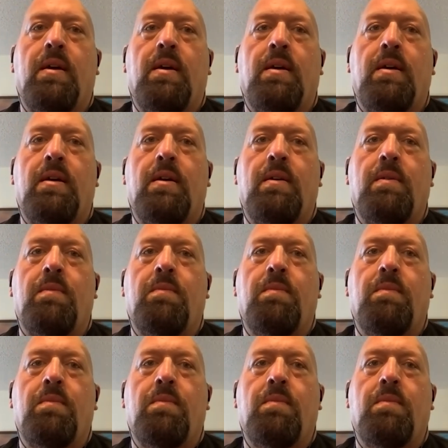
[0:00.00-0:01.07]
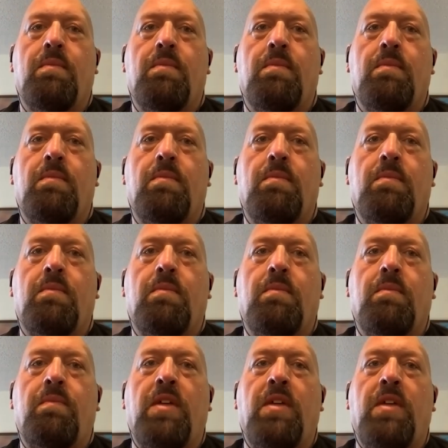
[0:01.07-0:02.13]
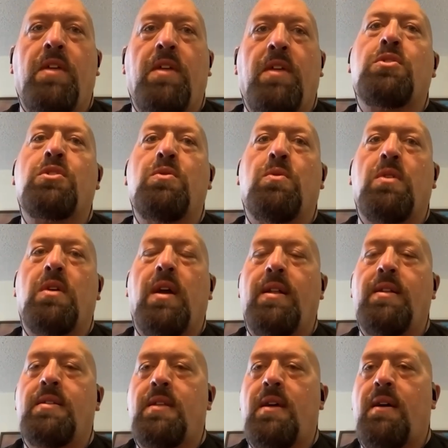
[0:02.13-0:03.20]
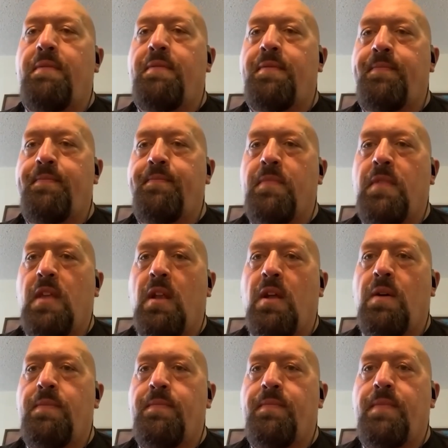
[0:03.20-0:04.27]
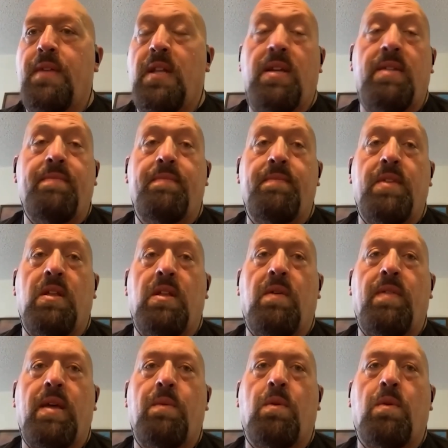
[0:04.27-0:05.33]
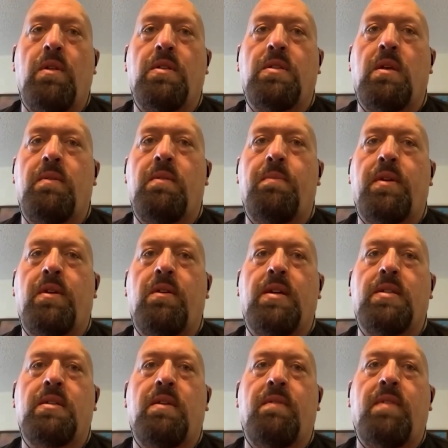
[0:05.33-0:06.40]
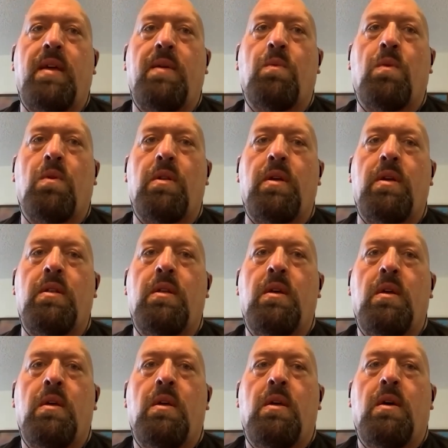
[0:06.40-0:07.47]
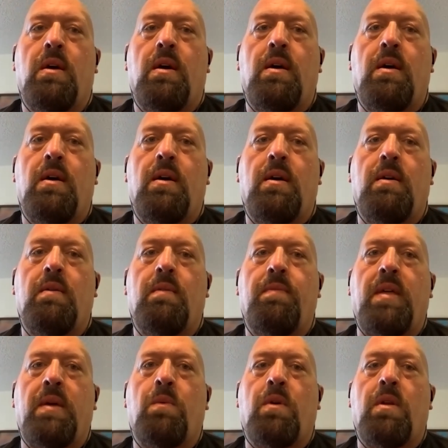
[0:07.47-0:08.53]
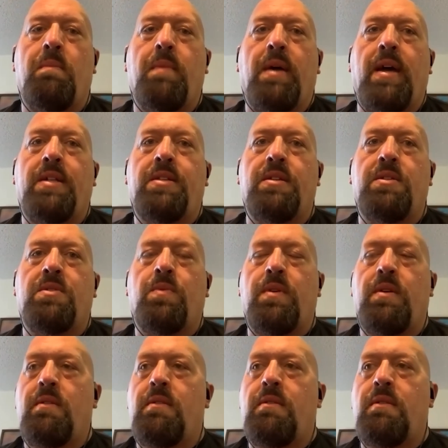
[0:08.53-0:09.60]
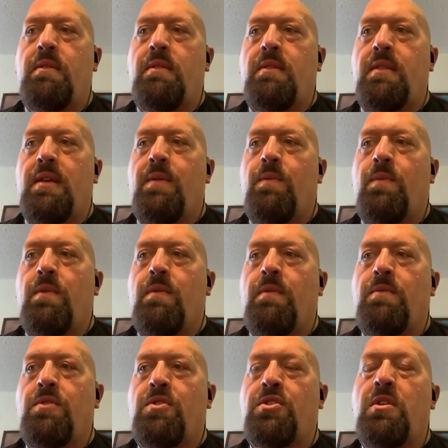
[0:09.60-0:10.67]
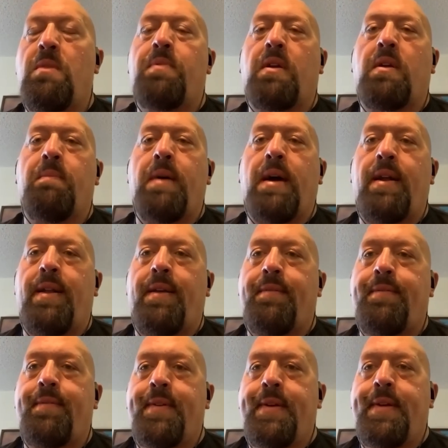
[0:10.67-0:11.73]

uh, the old school kind of stuff. You know, they didn't. You know, they wanted something progressive. They wanted uh, they wanted matches with that were super competitive,